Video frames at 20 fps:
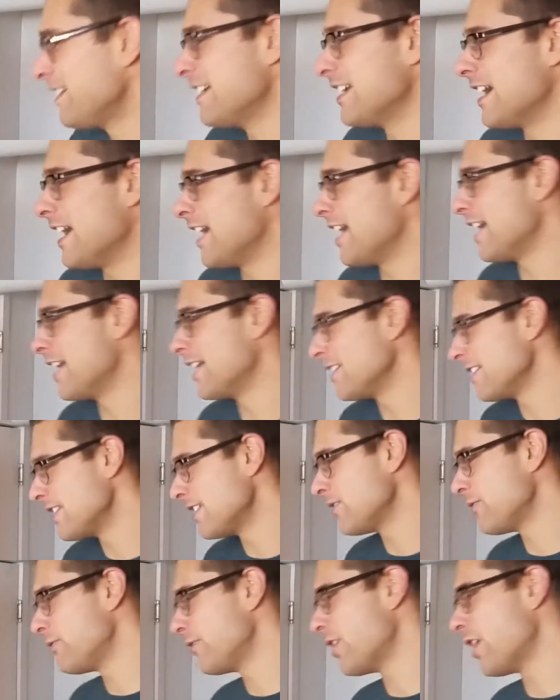the
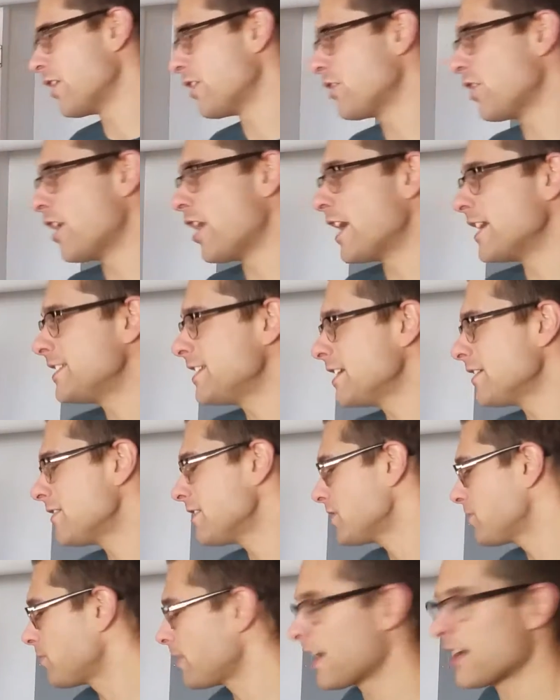idea of
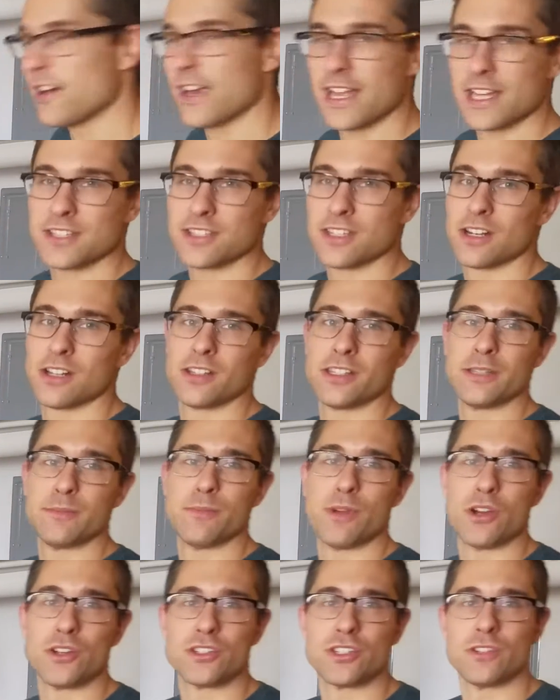this, we got our hands on a leap
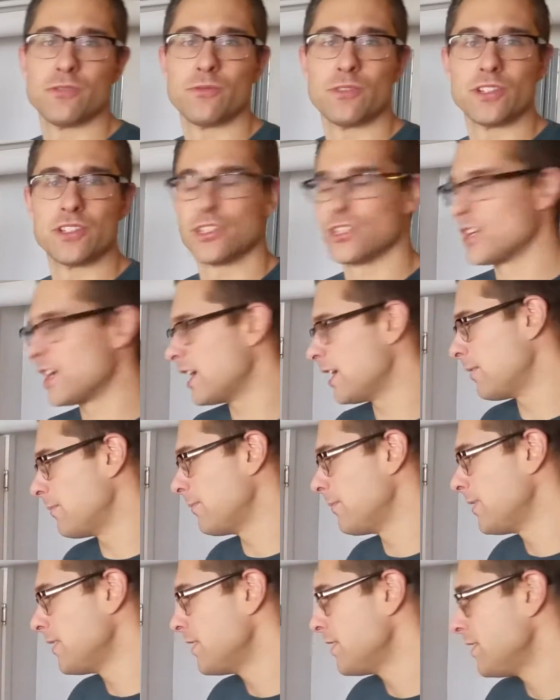motion, which
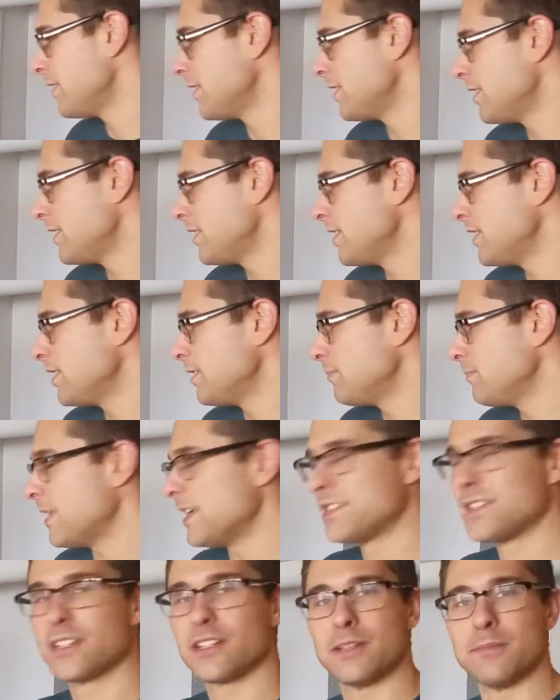
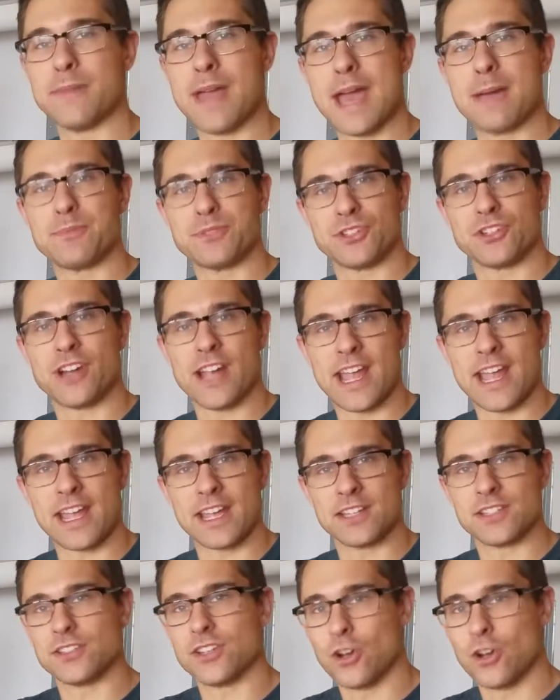basically maps your hand